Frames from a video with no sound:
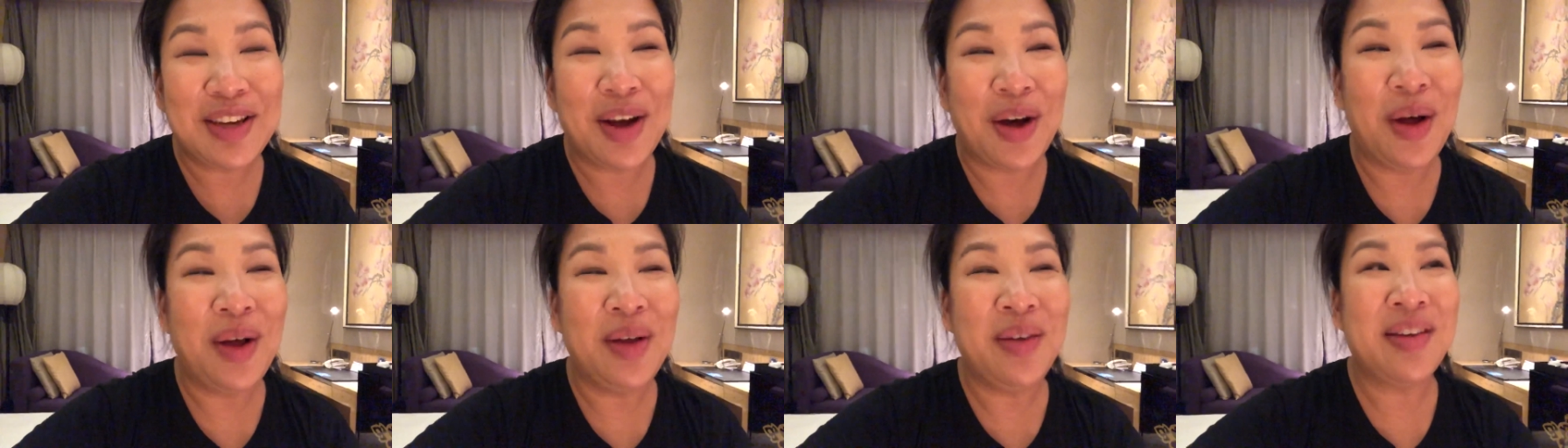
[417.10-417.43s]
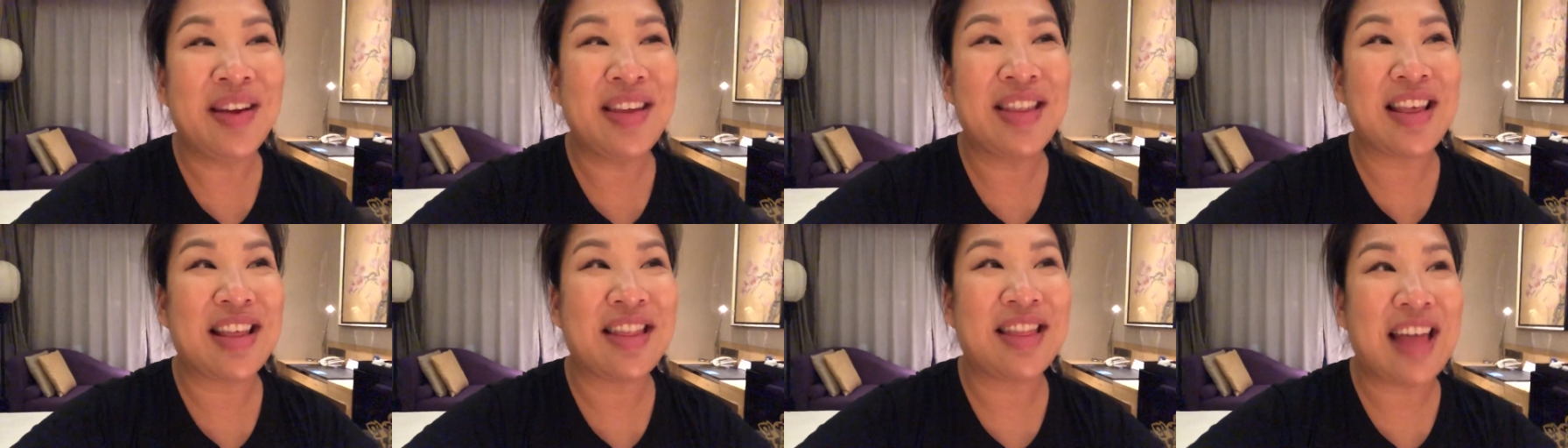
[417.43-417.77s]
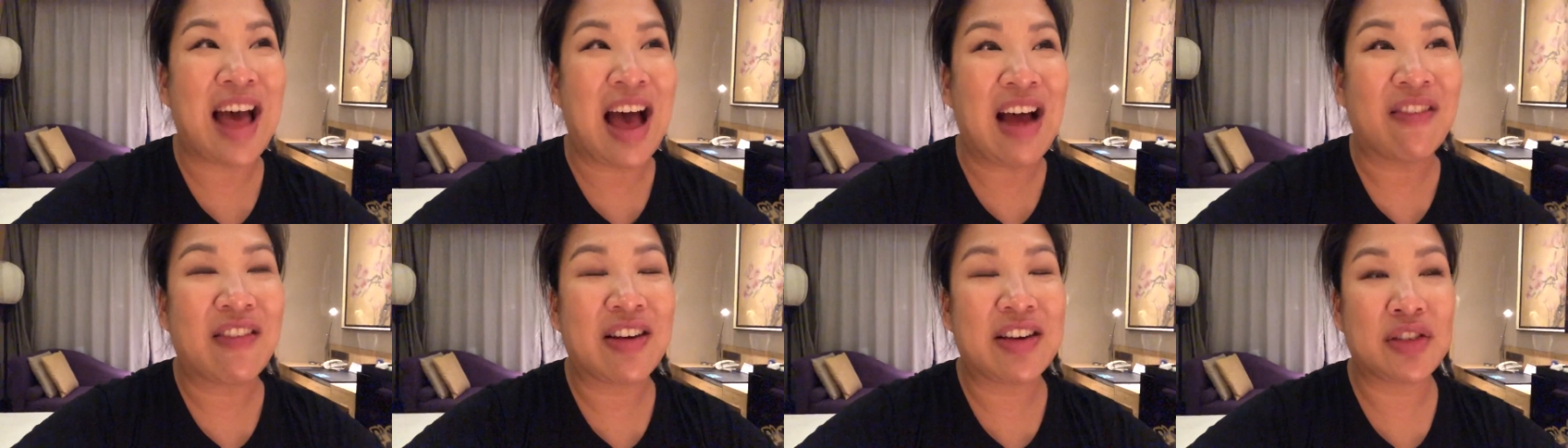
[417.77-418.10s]
told me that
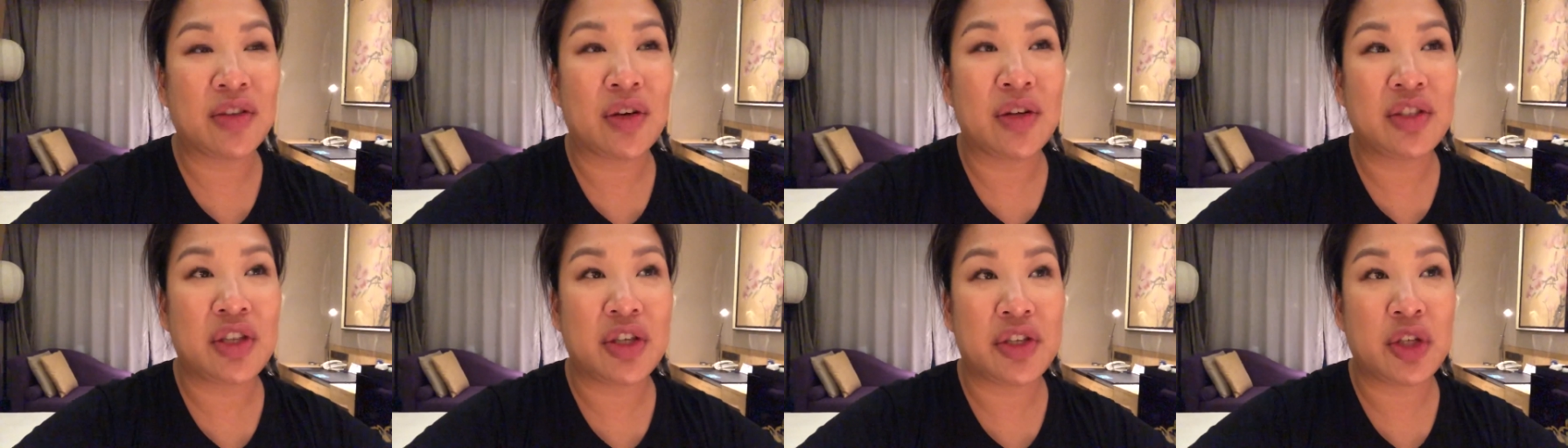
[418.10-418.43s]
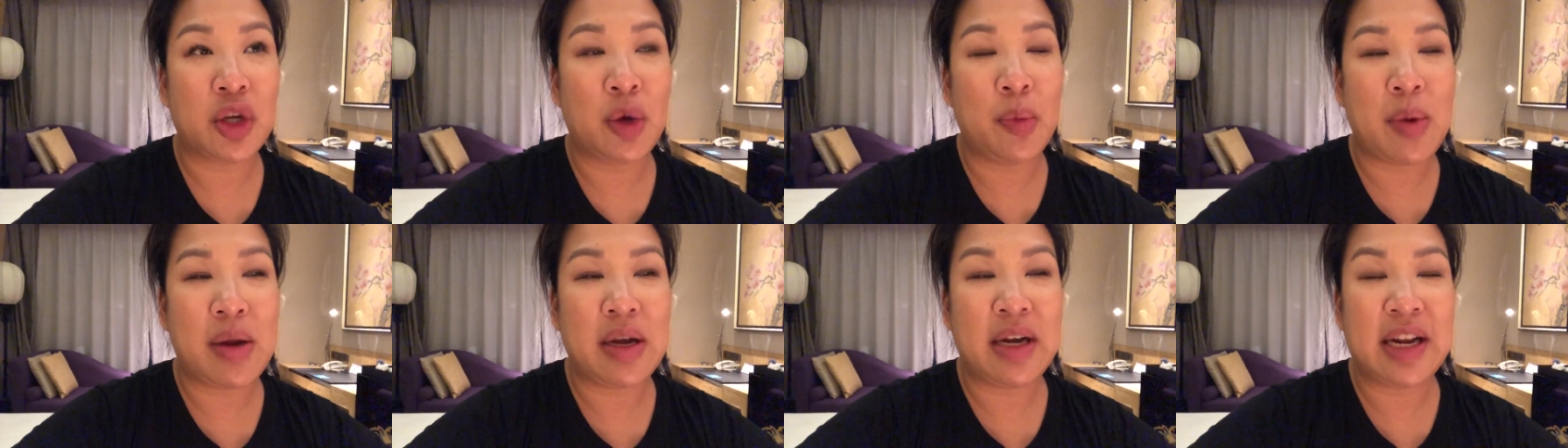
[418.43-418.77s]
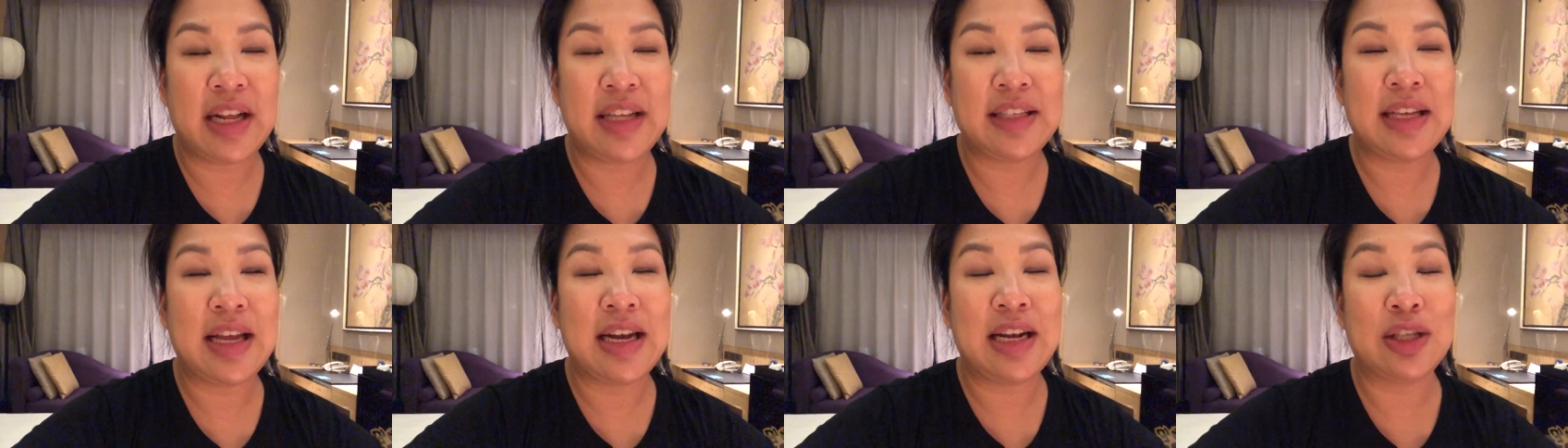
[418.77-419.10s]
that restaurant just opened and
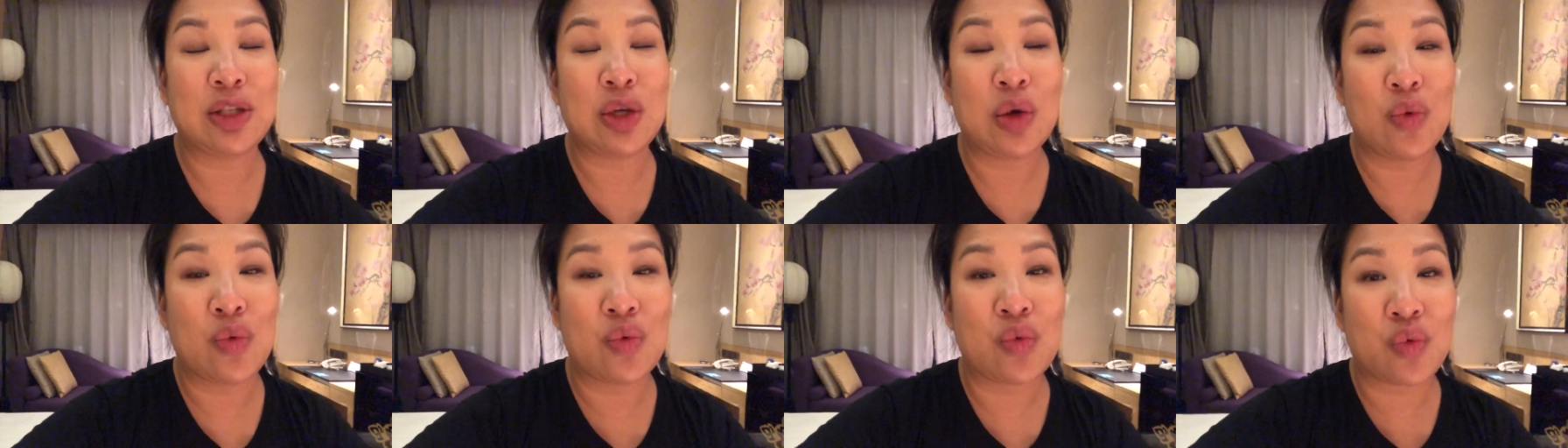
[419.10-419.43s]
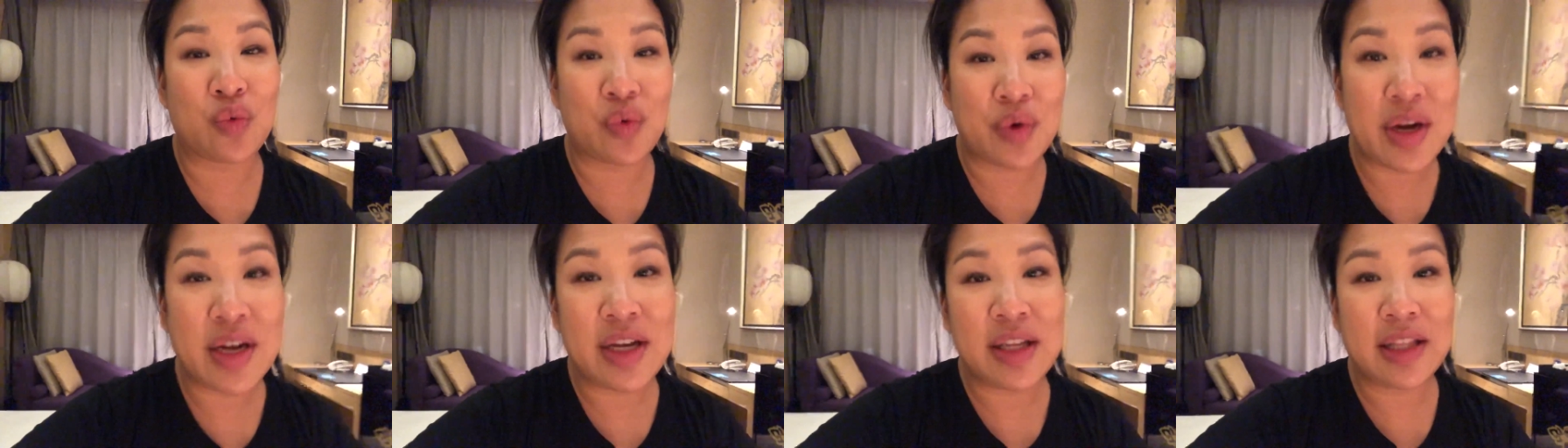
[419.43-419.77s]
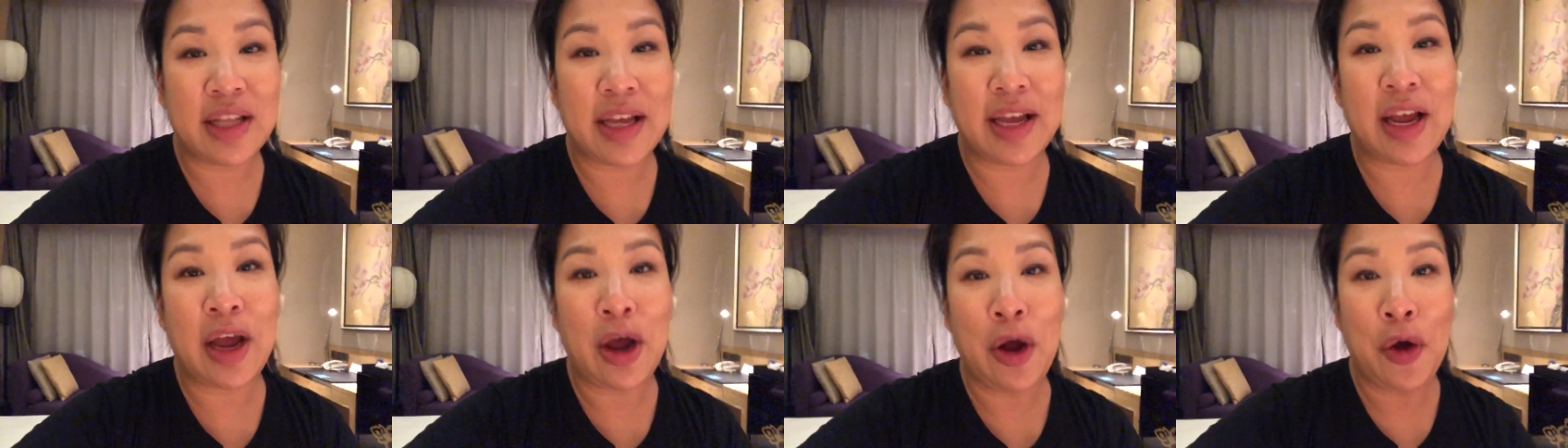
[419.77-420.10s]
he said it's
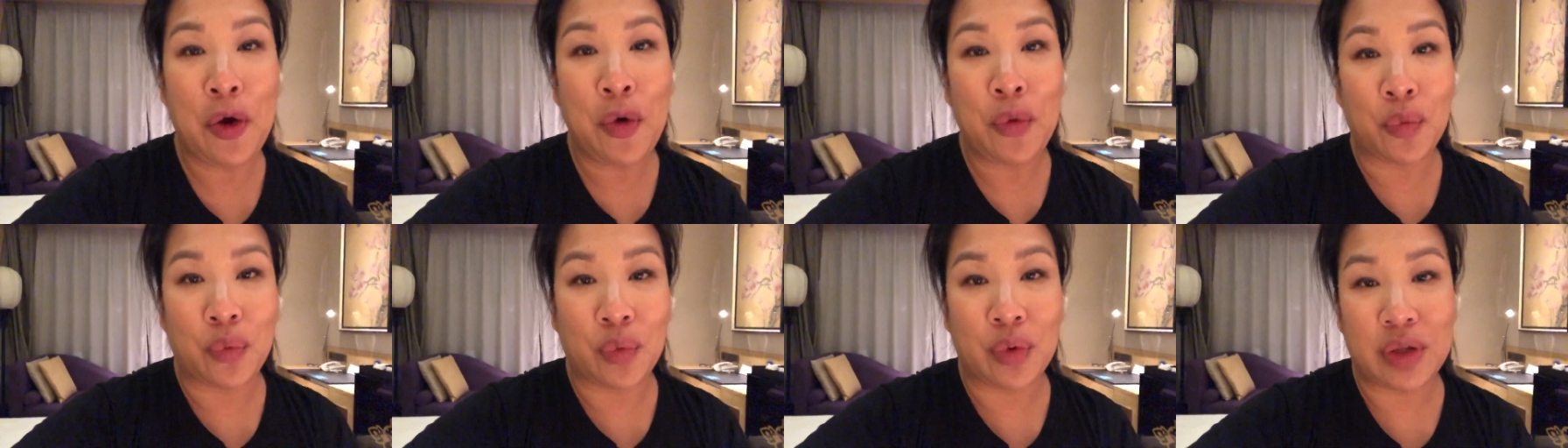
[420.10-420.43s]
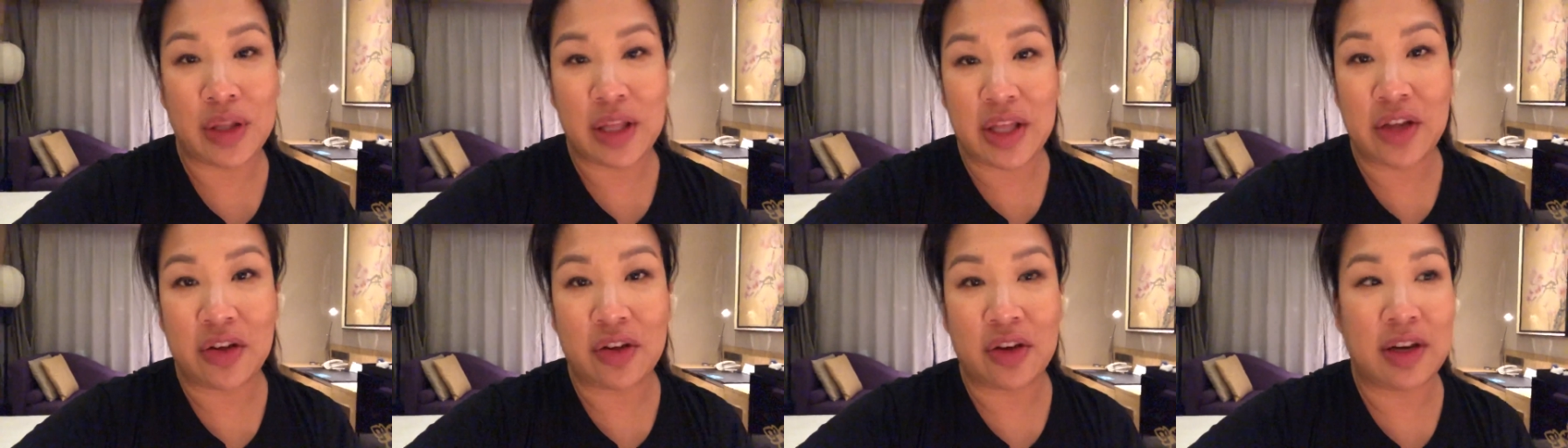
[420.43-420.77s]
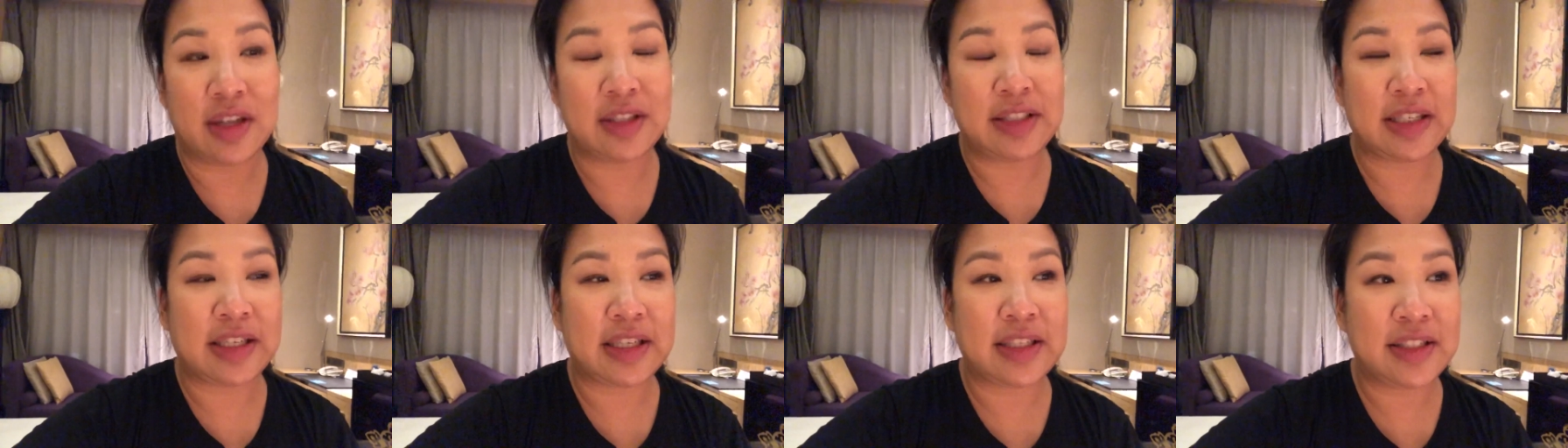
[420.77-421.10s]
really really
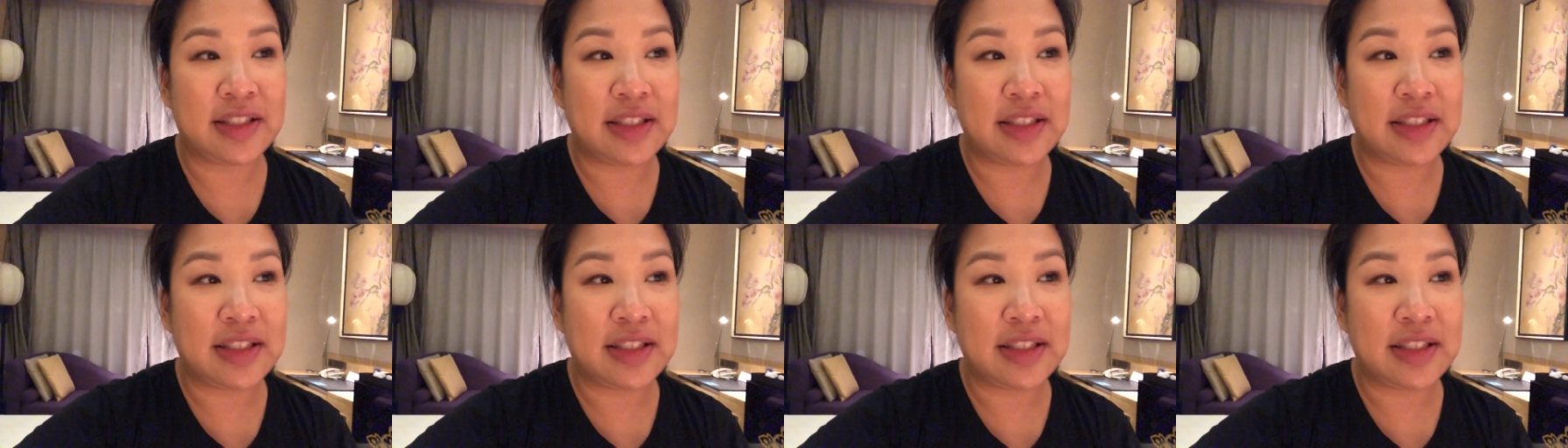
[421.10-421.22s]
good it's like a